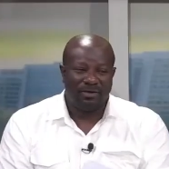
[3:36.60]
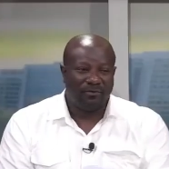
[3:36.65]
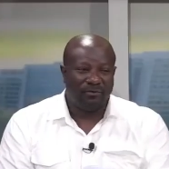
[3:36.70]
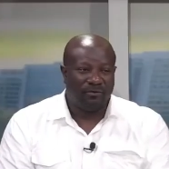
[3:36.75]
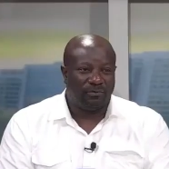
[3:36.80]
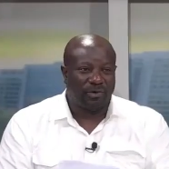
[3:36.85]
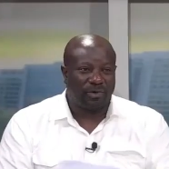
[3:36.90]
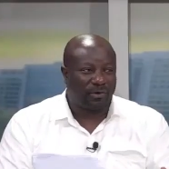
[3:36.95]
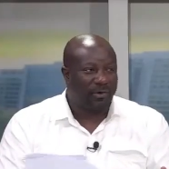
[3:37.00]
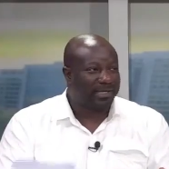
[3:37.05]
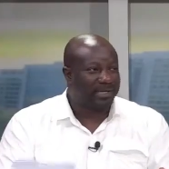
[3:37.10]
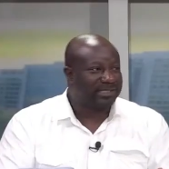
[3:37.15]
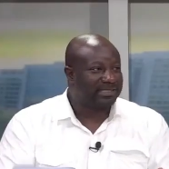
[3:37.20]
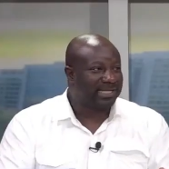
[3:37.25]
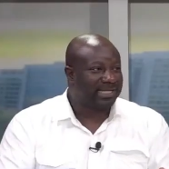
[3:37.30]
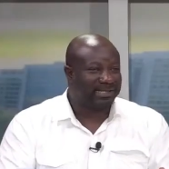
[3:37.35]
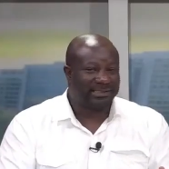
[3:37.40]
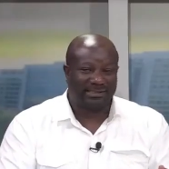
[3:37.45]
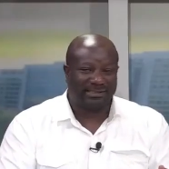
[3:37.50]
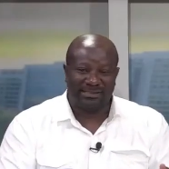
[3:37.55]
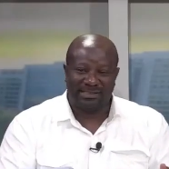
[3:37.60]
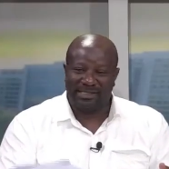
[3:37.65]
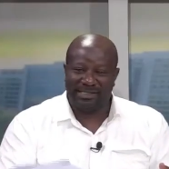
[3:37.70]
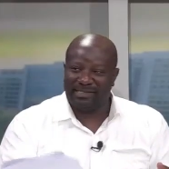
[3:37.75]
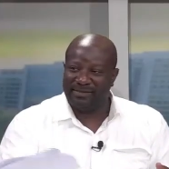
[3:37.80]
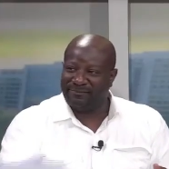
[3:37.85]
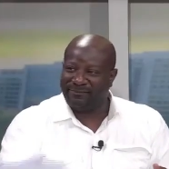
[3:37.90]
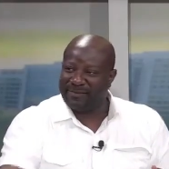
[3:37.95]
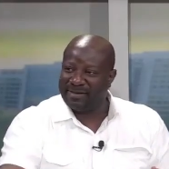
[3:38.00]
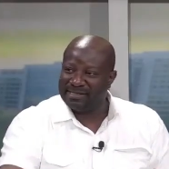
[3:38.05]
request that the
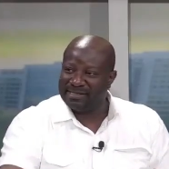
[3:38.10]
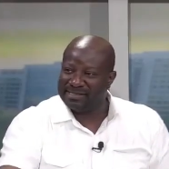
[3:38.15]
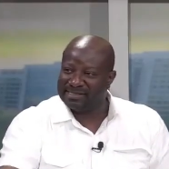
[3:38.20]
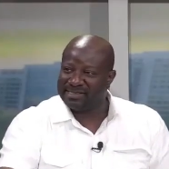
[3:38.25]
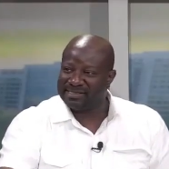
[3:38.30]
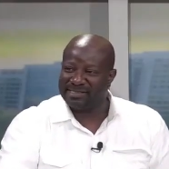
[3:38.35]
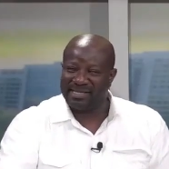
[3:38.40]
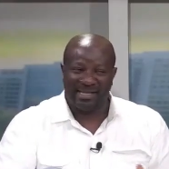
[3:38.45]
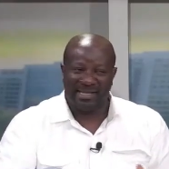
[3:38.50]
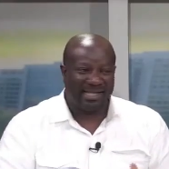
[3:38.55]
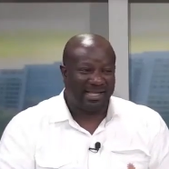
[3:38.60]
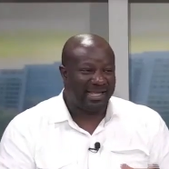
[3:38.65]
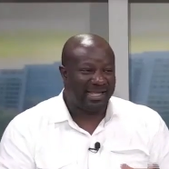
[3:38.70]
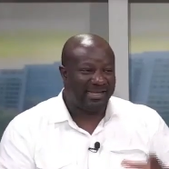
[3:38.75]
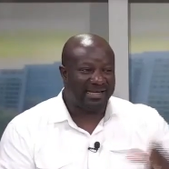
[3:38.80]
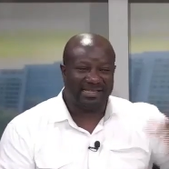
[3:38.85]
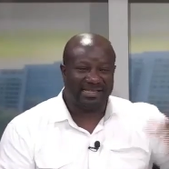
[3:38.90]
defense and the